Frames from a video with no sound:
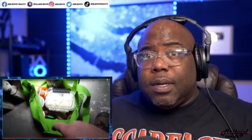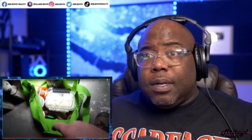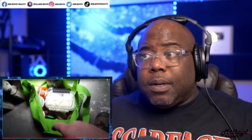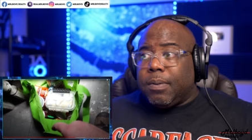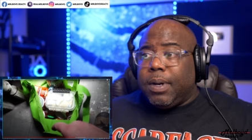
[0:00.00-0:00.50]

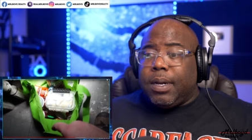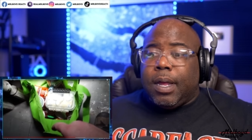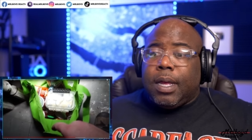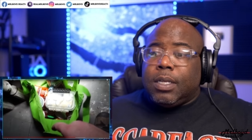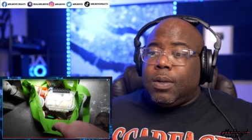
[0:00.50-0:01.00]
All right.
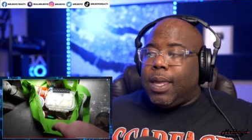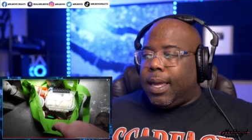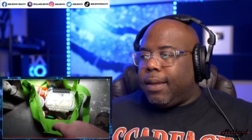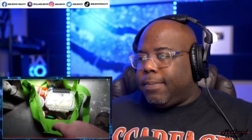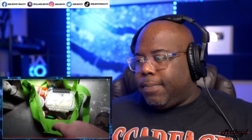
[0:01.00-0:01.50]
So
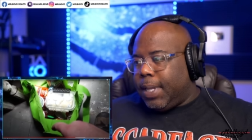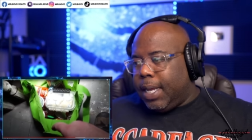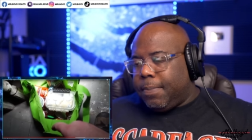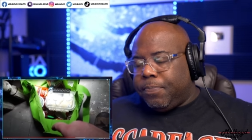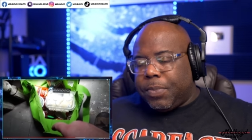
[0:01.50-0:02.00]
yeah,
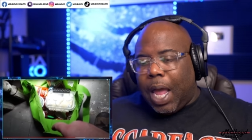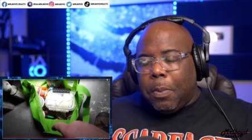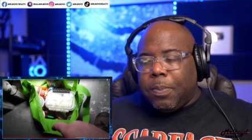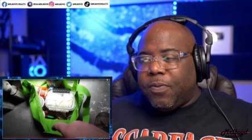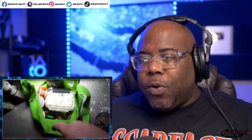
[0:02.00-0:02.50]
um, I
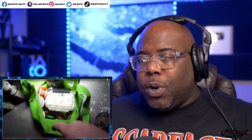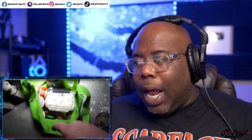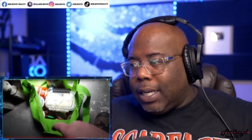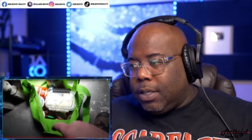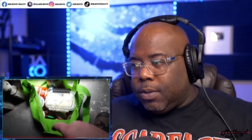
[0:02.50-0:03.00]
would prefer
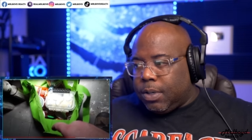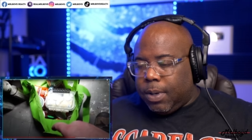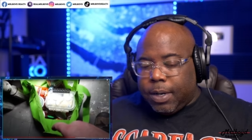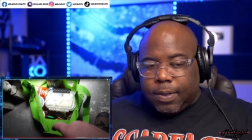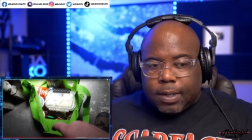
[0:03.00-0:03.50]
not to do
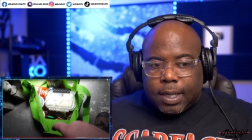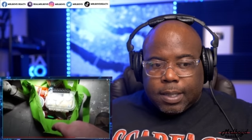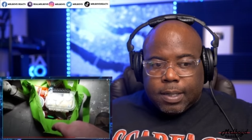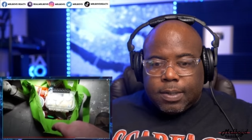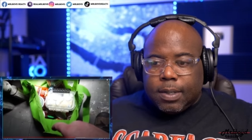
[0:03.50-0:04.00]
anything like
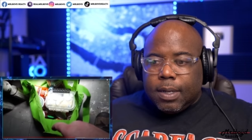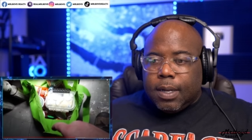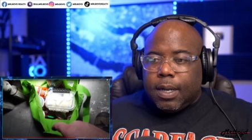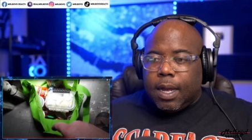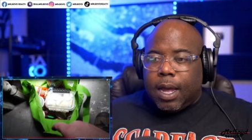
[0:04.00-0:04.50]
this.
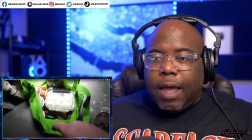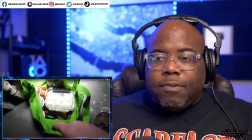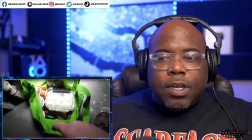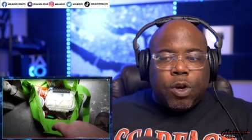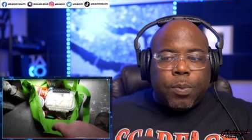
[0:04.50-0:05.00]
Uh, I have
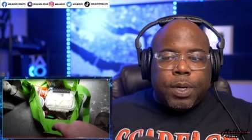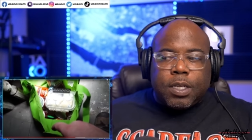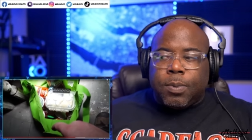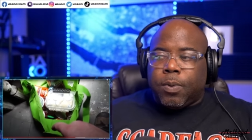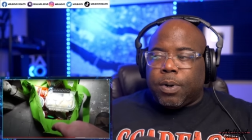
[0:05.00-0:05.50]
done urban
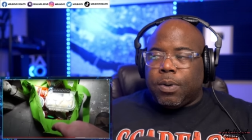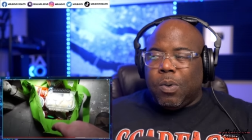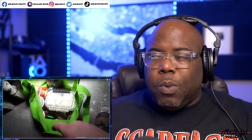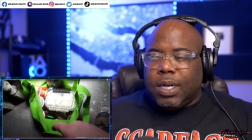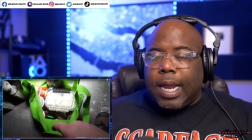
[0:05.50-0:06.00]
exploring
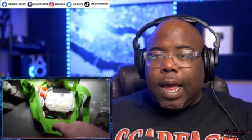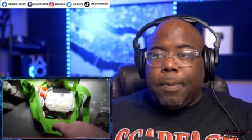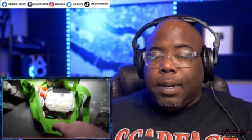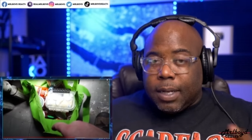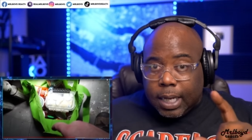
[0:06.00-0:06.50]
one
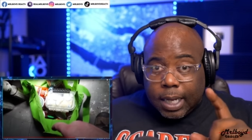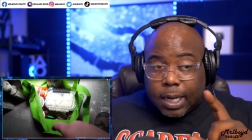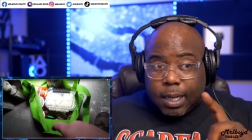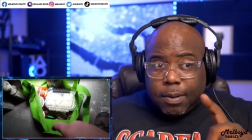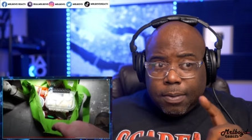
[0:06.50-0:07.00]
time
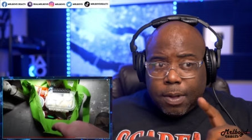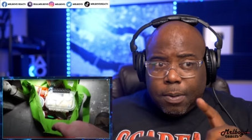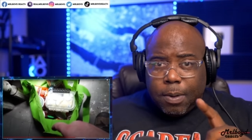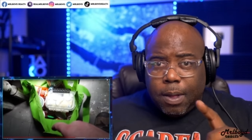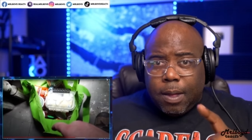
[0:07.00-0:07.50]
legally though.
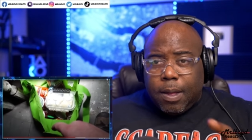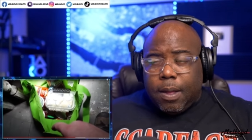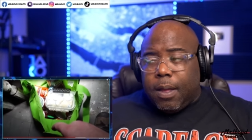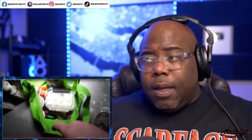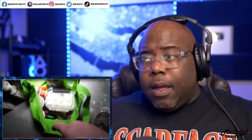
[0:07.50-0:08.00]

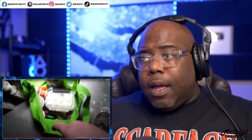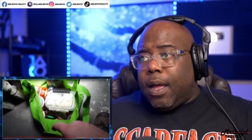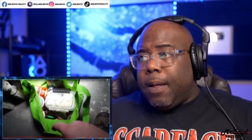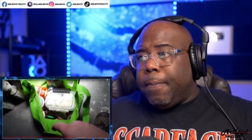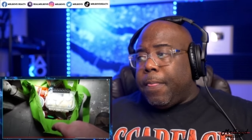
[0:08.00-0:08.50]

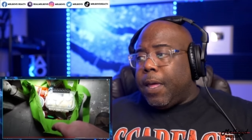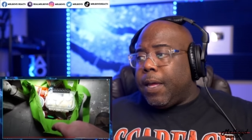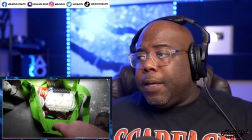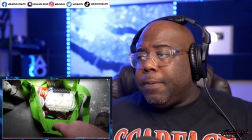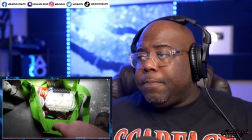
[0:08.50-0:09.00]
Um,
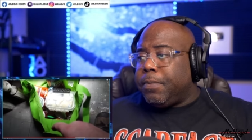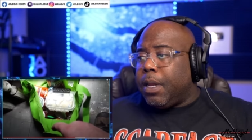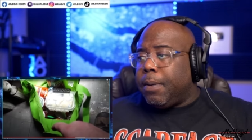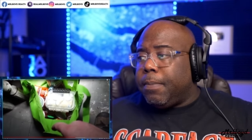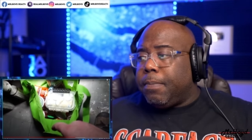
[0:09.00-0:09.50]

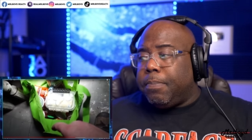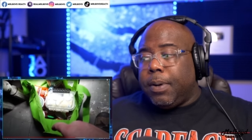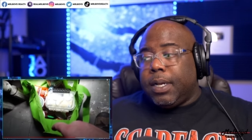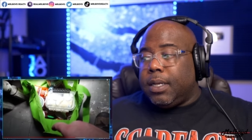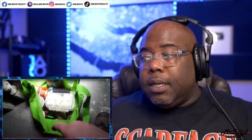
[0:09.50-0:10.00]

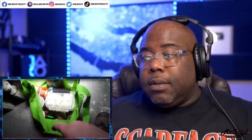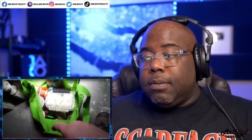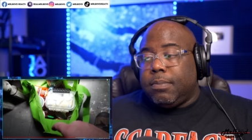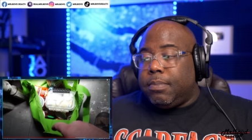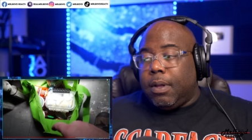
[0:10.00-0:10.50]
but you
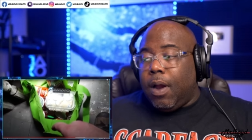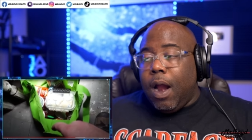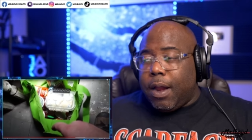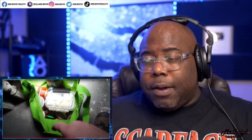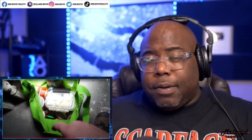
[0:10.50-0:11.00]
know, all right.